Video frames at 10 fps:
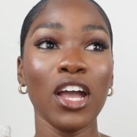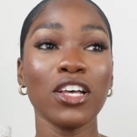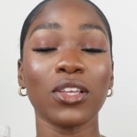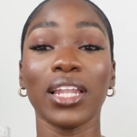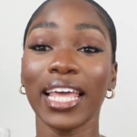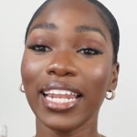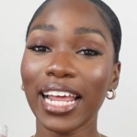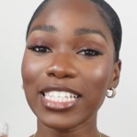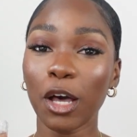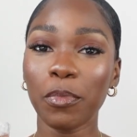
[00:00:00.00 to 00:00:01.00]
So the lady
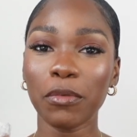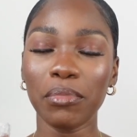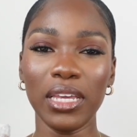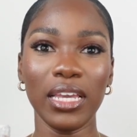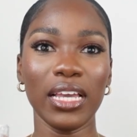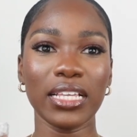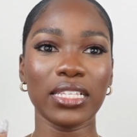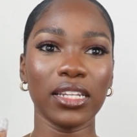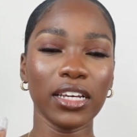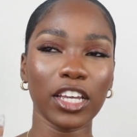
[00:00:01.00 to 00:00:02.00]
that's helping me is
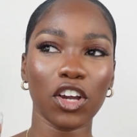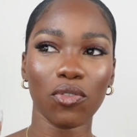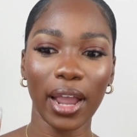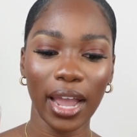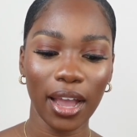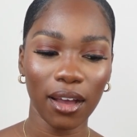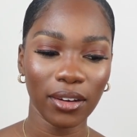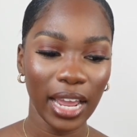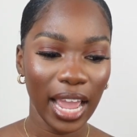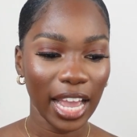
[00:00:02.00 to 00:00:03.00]
looking around
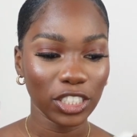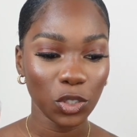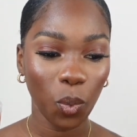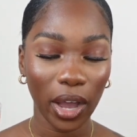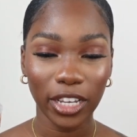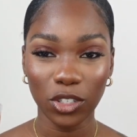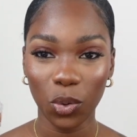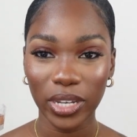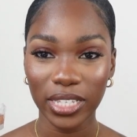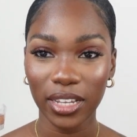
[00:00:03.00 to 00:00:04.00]
and she's walking
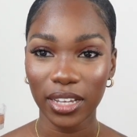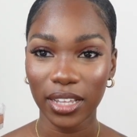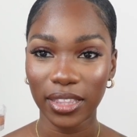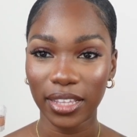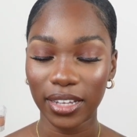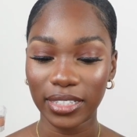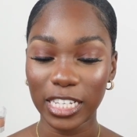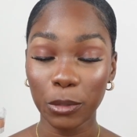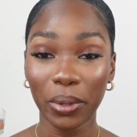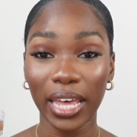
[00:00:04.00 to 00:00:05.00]
towards the
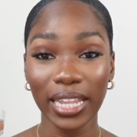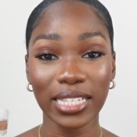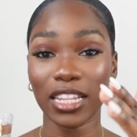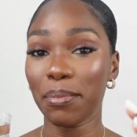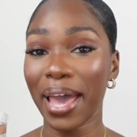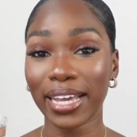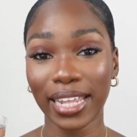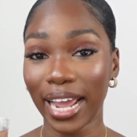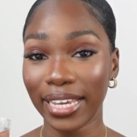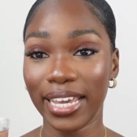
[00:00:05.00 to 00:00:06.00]
display that's in the back that
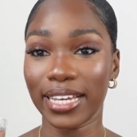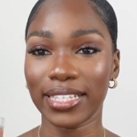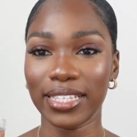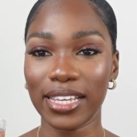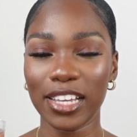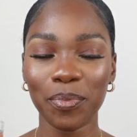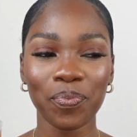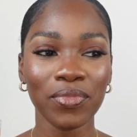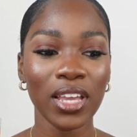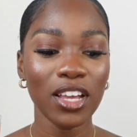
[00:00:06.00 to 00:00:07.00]
I can't see.
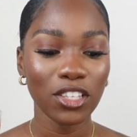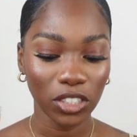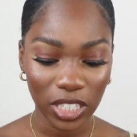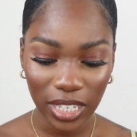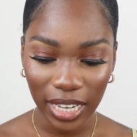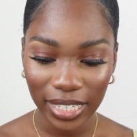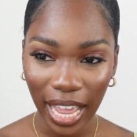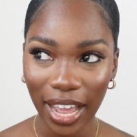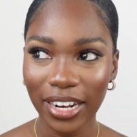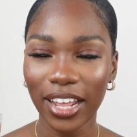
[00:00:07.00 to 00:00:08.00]
So she's looking
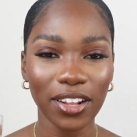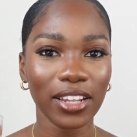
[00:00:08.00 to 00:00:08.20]
down and the other